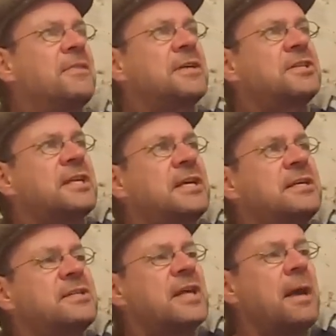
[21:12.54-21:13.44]
This
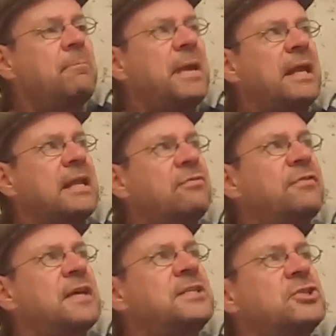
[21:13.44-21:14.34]
is a bay
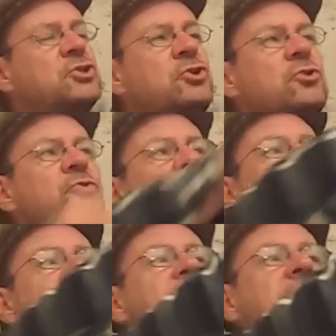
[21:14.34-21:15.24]
leaf. It is
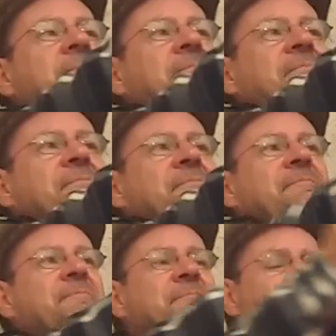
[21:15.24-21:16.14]
used.
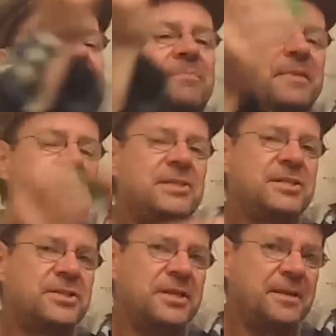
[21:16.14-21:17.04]
This
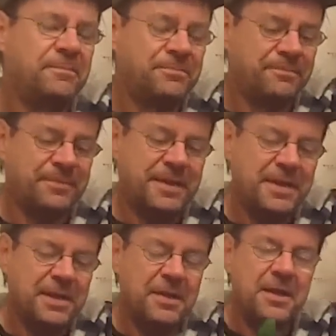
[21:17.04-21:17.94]
is the,
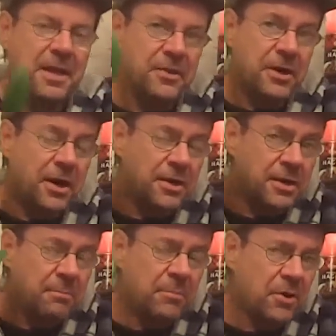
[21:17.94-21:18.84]
there are a
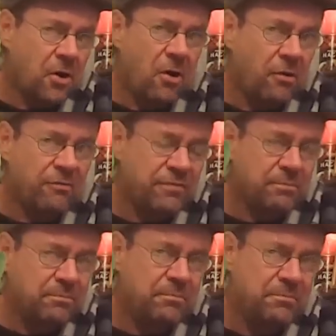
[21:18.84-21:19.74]
number of
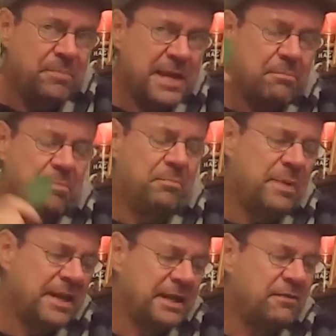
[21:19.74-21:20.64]
bay,
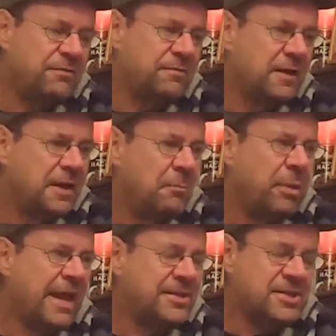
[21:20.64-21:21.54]
bay leaf
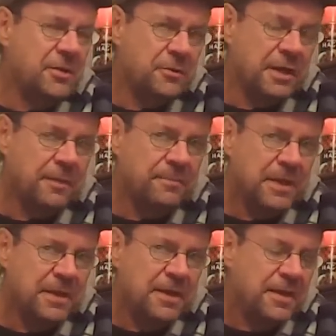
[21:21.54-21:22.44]
plants out there.
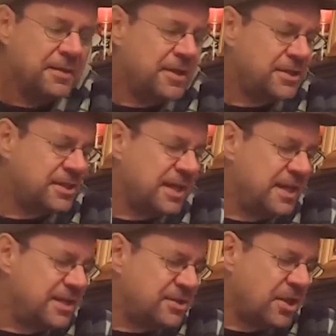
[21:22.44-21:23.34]
This
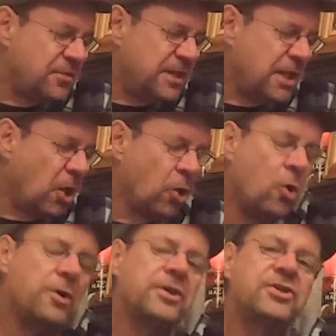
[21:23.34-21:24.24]
is the
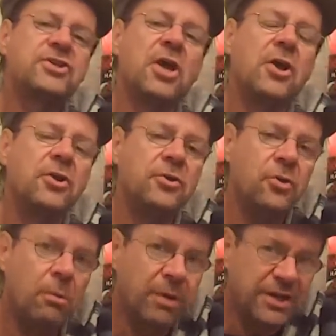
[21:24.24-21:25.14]
Laurus
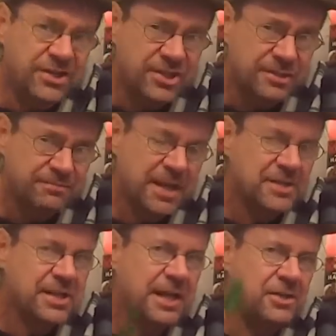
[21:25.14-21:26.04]
nobilis,
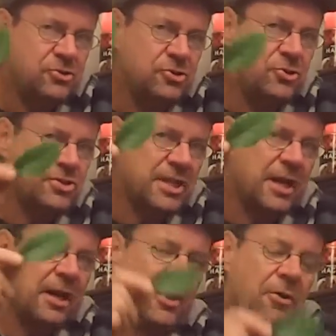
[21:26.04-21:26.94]
as I introduced
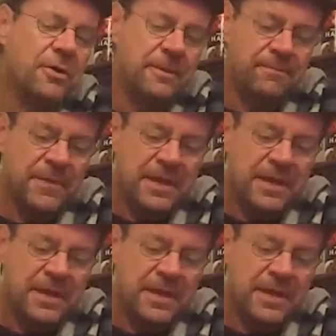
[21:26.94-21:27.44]
earlier on,